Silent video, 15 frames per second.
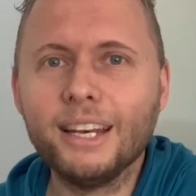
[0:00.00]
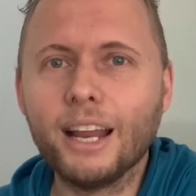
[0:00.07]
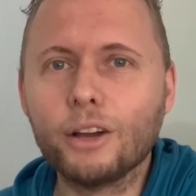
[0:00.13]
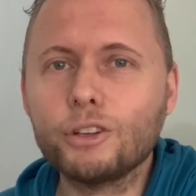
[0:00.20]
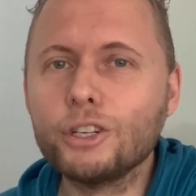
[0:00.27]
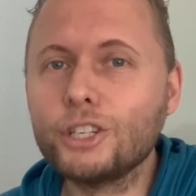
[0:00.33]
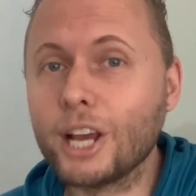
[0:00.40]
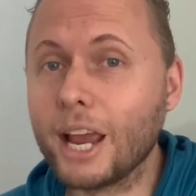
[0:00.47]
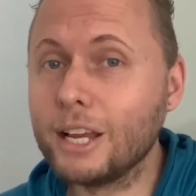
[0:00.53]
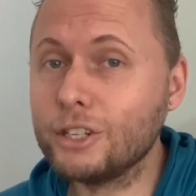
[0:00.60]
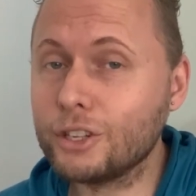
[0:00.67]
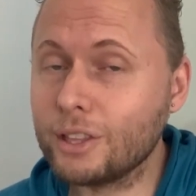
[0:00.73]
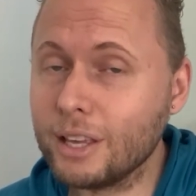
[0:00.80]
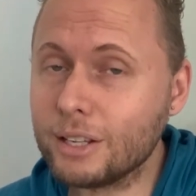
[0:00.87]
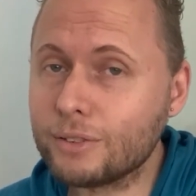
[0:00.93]
Now to
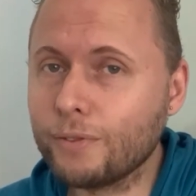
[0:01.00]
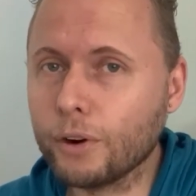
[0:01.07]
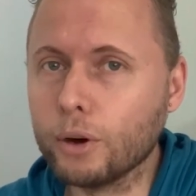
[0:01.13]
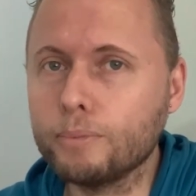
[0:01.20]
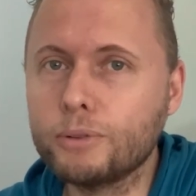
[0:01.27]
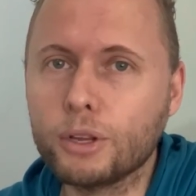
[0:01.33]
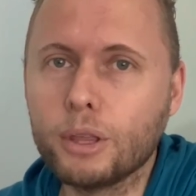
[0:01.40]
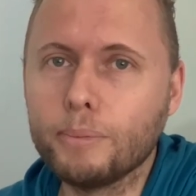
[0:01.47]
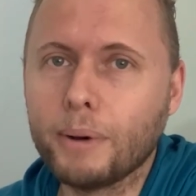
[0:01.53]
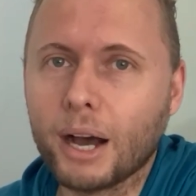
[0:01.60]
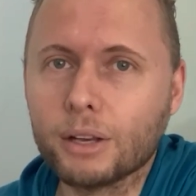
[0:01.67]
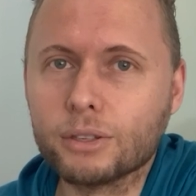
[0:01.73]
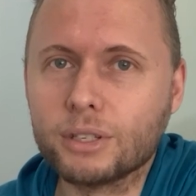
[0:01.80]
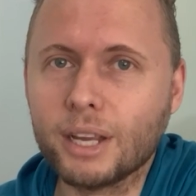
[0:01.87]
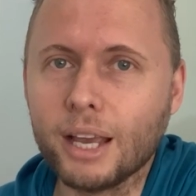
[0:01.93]
change this verb to the
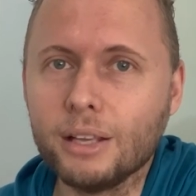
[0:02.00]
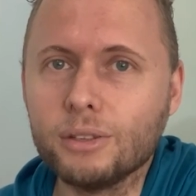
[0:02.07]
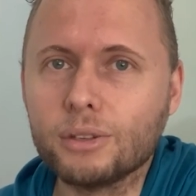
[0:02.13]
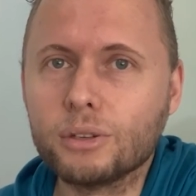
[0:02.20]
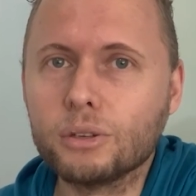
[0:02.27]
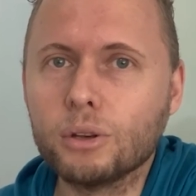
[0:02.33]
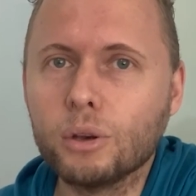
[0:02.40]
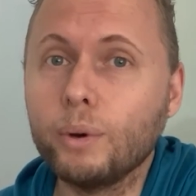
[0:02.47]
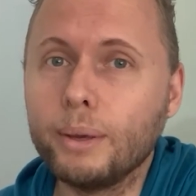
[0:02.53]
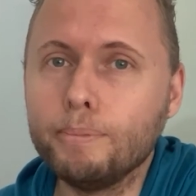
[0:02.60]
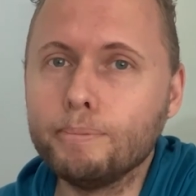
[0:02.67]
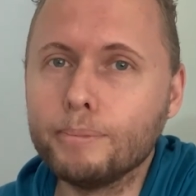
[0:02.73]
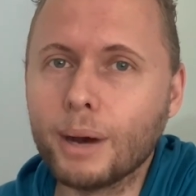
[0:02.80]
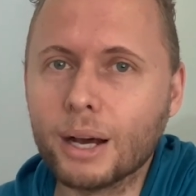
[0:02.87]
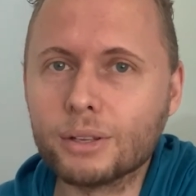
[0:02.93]
past tense, we
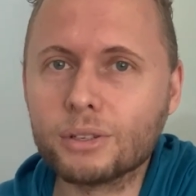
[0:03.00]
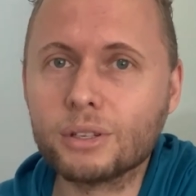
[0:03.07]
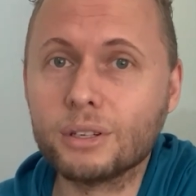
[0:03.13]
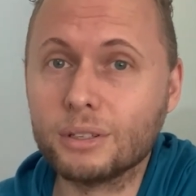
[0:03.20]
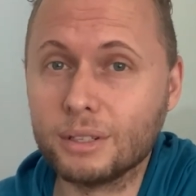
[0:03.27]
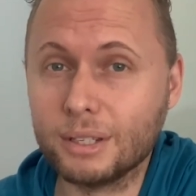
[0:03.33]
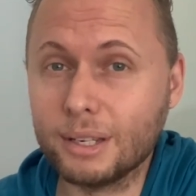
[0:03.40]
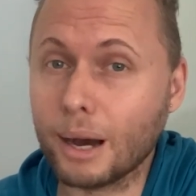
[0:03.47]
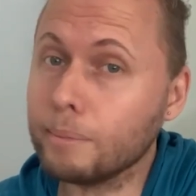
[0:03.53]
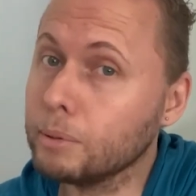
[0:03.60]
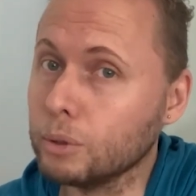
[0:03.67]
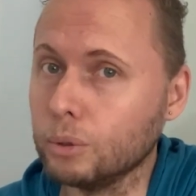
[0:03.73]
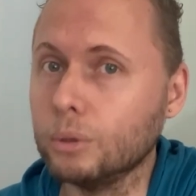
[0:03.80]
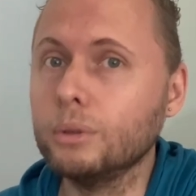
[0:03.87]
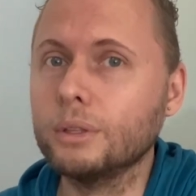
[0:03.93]
must
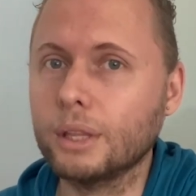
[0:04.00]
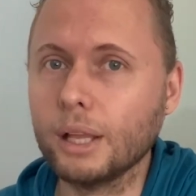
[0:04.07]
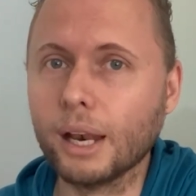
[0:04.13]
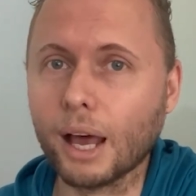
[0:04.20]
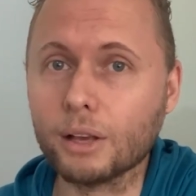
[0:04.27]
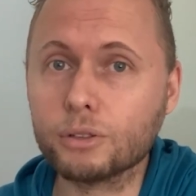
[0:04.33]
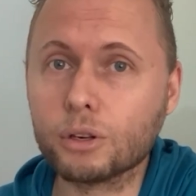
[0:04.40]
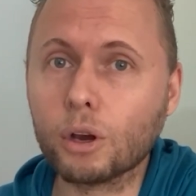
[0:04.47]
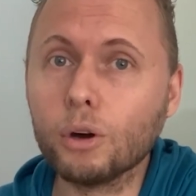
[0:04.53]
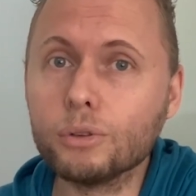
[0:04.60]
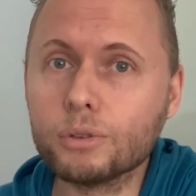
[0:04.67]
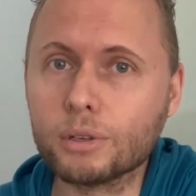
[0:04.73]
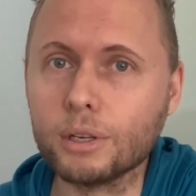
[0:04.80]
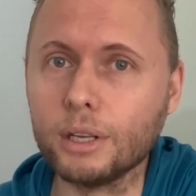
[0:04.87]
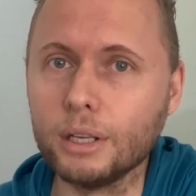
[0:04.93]
double the last
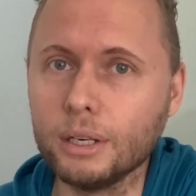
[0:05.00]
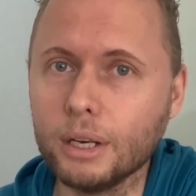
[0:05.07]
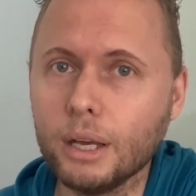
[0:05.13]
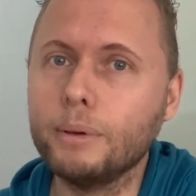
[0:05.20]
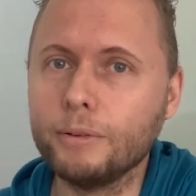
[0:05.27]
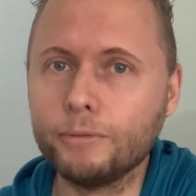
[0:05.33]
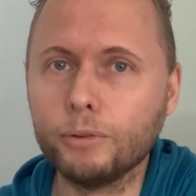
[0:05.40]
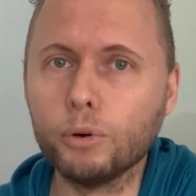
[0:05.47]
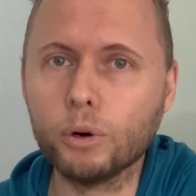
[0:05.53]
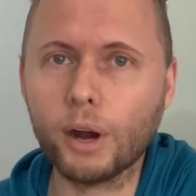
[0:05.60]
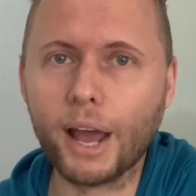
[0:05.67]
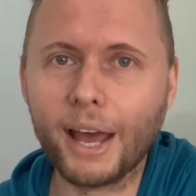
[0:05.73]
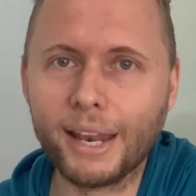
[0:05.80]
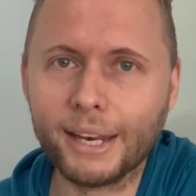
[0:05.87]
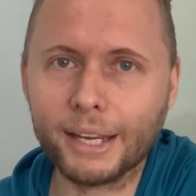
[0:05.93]
consonant before
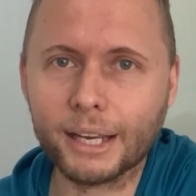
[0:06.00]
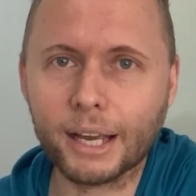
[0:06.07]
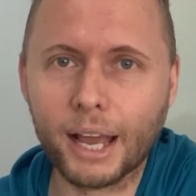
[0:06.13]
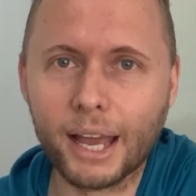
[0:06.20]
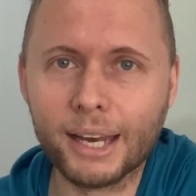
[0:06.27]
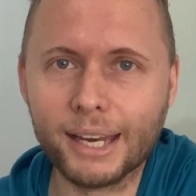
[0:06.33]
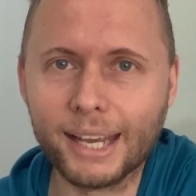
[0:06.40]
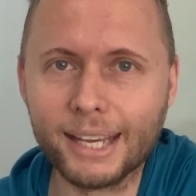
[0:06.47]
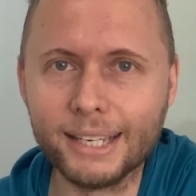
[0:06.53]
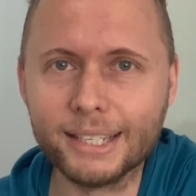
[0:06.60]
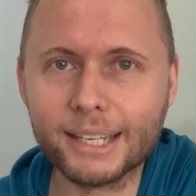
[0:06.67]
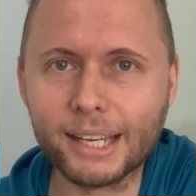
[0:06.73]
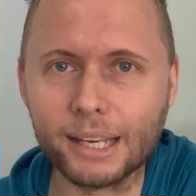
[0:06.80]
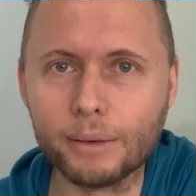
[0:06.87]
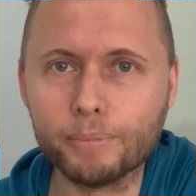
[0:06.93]
adding an
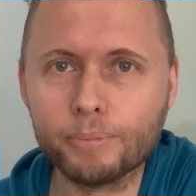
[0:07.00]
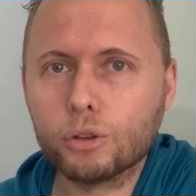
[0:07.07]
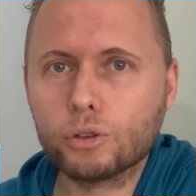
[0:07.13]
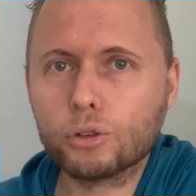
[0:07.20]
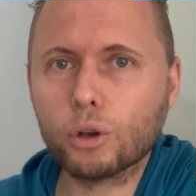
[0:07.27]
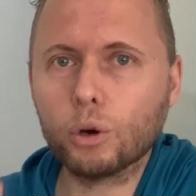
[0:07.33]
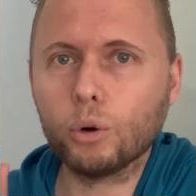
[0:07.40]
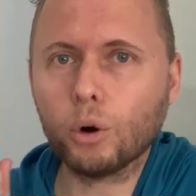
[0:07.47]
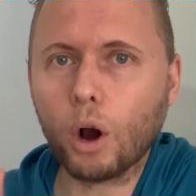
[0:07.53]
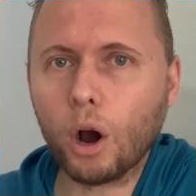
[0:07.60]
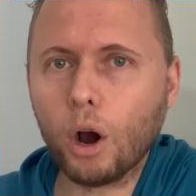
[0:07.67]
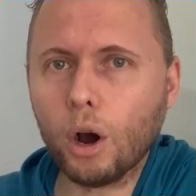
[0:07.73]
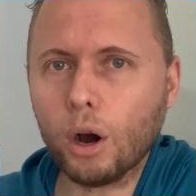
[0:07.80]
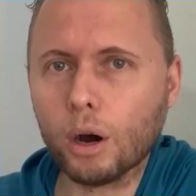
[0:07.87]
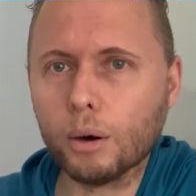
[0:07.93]
ed. So
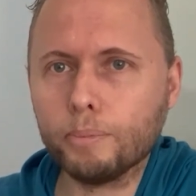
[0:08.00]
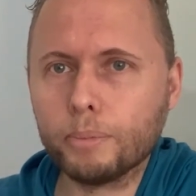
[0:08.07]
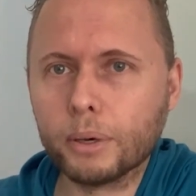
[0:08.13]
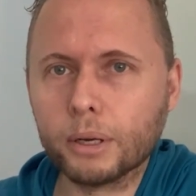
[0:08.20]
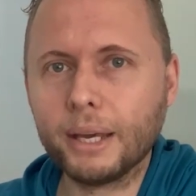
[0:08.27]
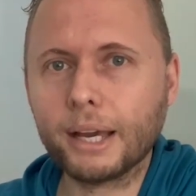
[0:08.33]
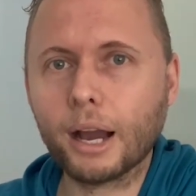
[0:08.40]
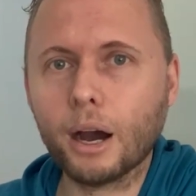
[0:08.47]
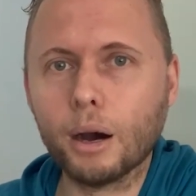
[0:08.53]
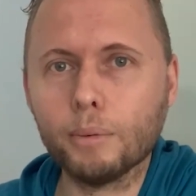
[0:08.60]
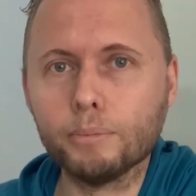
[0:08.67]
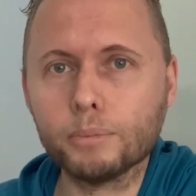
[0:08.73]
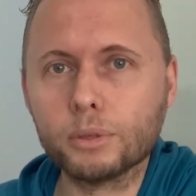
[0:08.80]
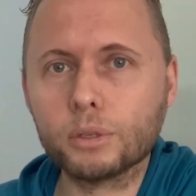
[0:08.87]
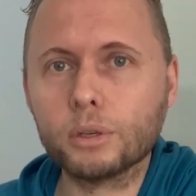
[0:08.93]
hop
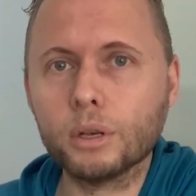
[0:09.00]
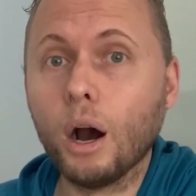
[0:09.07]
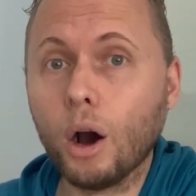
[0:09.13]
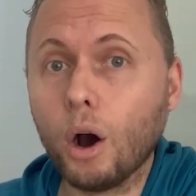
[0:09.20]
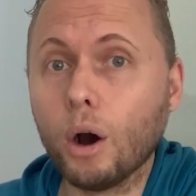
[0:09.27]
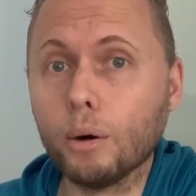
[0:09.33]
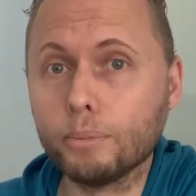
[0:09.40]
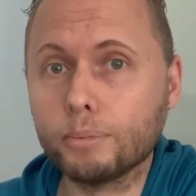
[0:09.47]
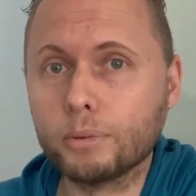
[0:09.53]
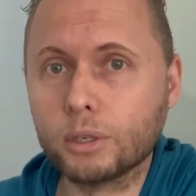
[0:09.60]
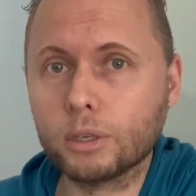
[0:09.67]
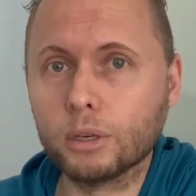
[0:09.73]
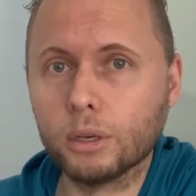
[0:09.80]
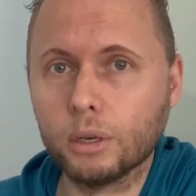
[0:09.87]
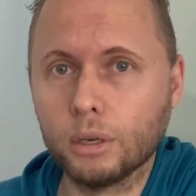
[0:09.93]
becomes
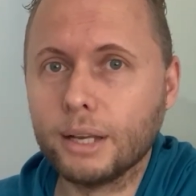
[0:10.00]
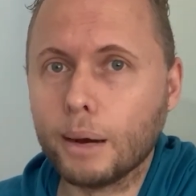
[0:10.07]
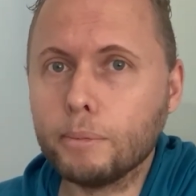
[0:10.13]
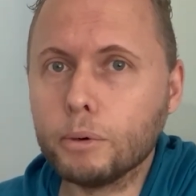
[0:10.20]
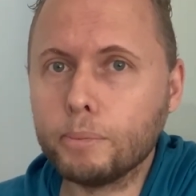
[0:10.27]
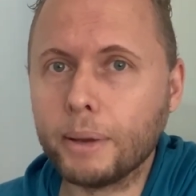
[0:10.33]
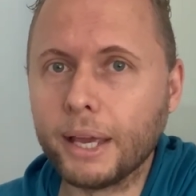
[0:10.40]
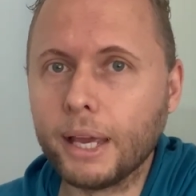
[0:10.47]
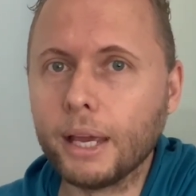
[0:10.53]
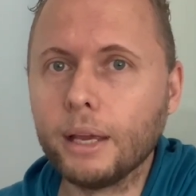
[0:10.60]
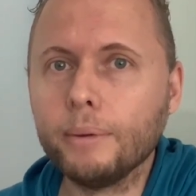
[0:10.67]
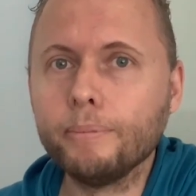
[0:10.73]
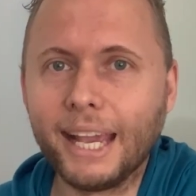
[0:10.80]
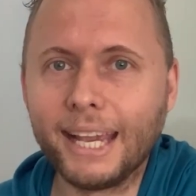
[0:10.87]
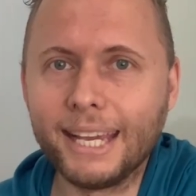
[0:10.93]
hopped. Double
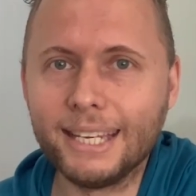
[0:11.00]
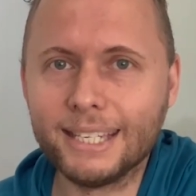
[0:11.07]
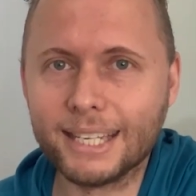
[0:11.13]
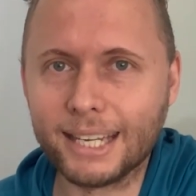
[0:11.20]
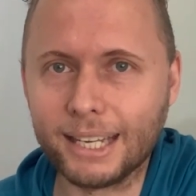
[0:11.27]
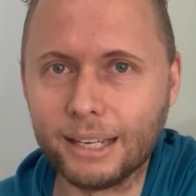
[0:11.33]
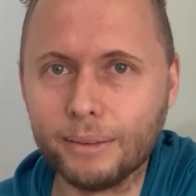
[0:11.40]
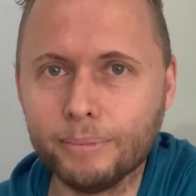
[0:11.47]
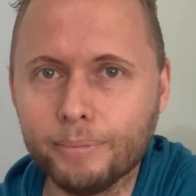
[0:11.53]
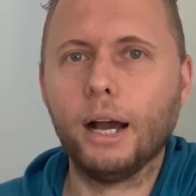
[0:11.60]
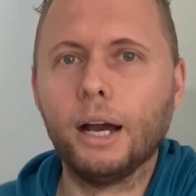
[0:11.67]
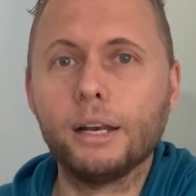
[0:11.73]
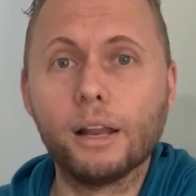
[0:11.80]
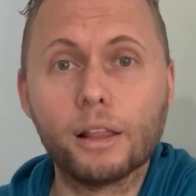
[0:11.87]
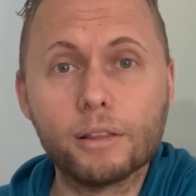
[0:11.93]
P, ed.
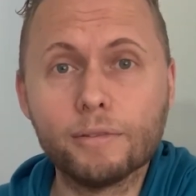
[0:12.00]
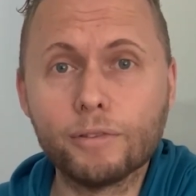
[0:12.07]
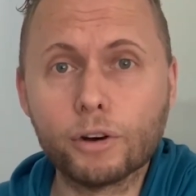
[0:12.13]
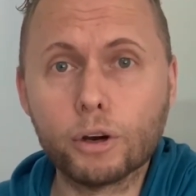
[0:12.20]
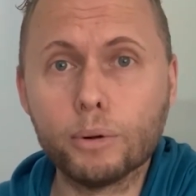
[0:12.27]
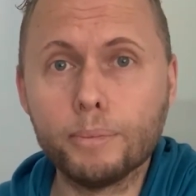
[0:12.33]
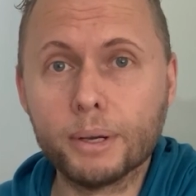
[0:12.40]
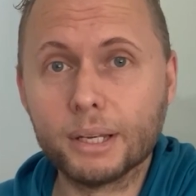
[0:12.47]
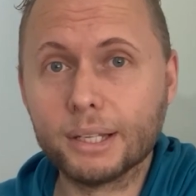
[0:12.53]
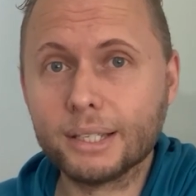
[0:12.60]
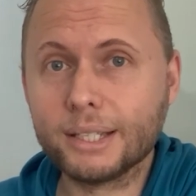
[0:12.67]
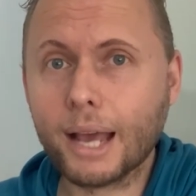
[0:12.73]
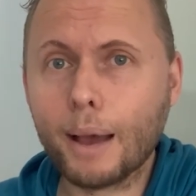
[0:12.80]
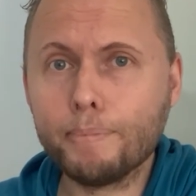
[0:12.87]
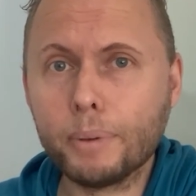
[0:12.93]
Another verb,
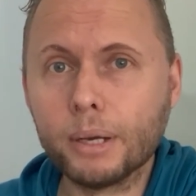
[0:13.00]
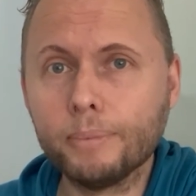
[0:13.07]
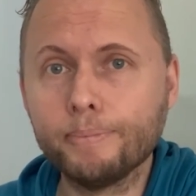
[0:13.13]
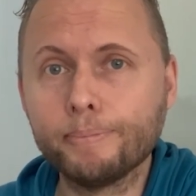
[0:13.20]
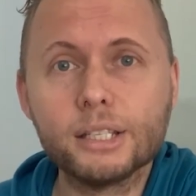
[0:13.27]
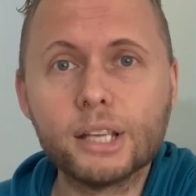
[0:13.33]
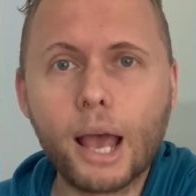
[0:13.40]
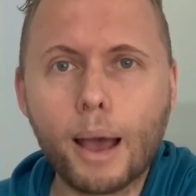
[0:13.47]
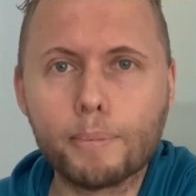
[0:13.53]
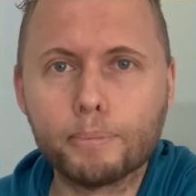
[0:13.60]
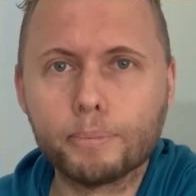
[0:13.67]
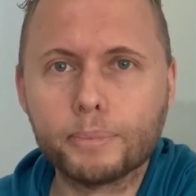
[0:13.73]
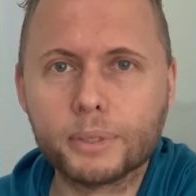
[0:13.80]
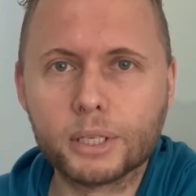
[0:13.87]
tap, tapped.